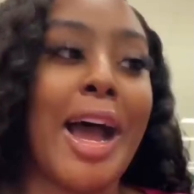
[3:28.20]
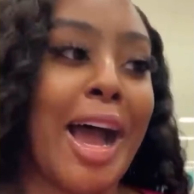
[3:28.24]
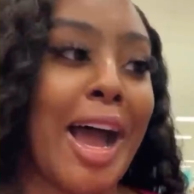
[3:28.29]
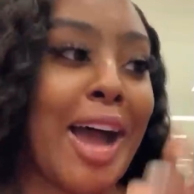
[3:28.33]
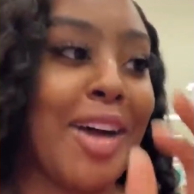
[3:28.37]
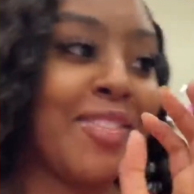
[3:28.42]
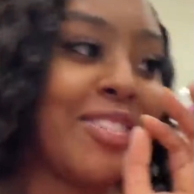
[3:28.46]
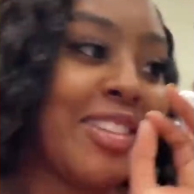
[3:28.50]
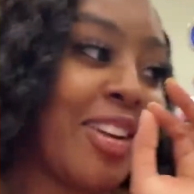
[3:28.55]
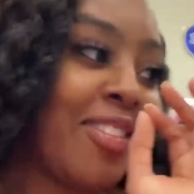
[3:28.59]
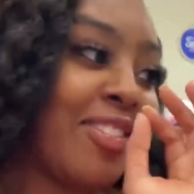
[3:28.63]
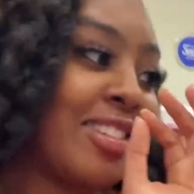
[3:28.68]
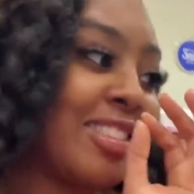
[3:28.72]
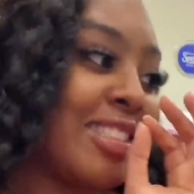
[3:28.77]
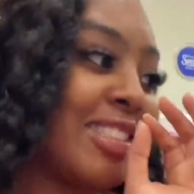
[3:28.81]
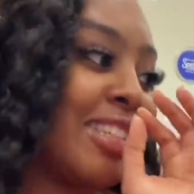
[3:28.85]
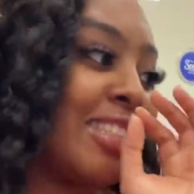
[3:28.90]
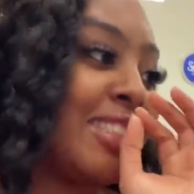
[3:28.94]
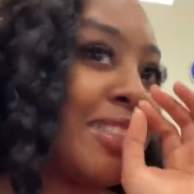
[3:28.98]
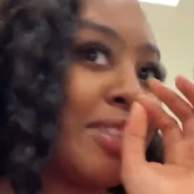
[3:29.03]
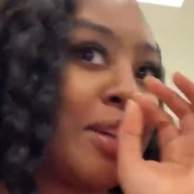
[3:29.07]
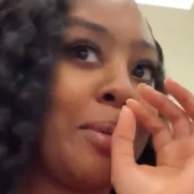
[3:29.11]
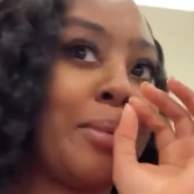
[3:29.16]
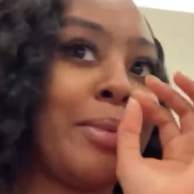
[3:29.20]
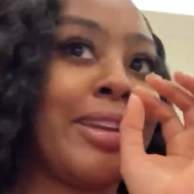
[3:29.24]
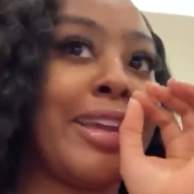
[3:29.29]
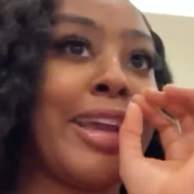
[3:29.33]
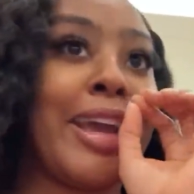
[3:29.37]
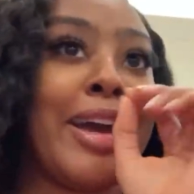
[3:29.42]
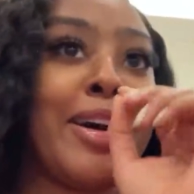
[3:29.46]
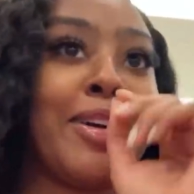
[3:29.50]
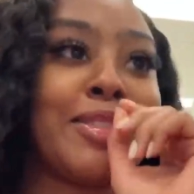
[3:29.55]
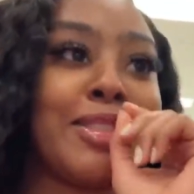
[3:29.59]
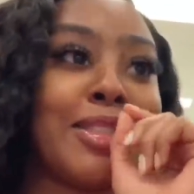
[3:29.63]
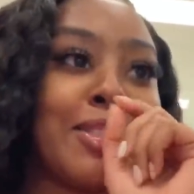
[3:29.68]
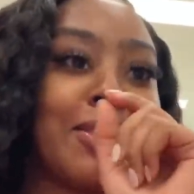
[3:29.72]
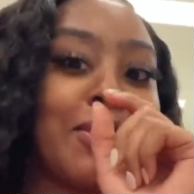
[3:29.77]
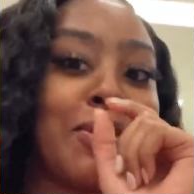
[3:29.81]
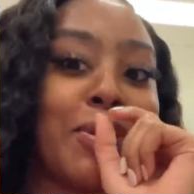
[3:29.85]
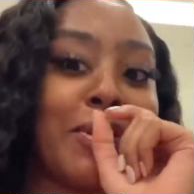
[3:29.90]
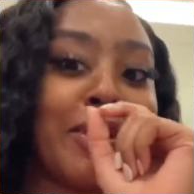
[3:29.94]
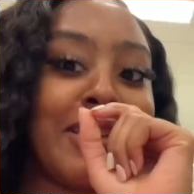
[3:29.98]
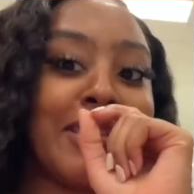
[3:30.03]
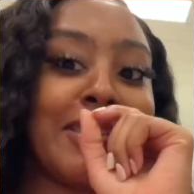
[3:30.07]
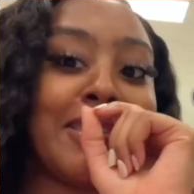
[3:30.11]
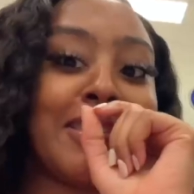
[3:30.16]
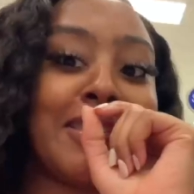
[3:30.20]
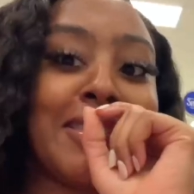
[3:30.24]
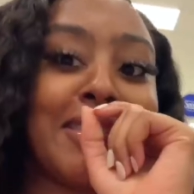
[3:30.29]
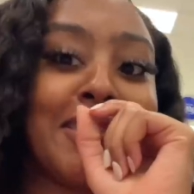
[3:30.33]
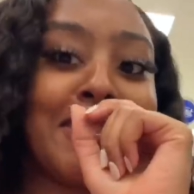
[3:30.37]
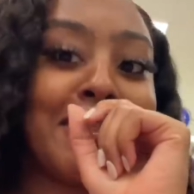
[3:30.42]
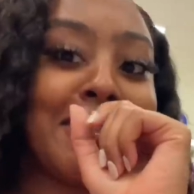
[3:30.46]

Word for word: I've never seen so many Alza toys.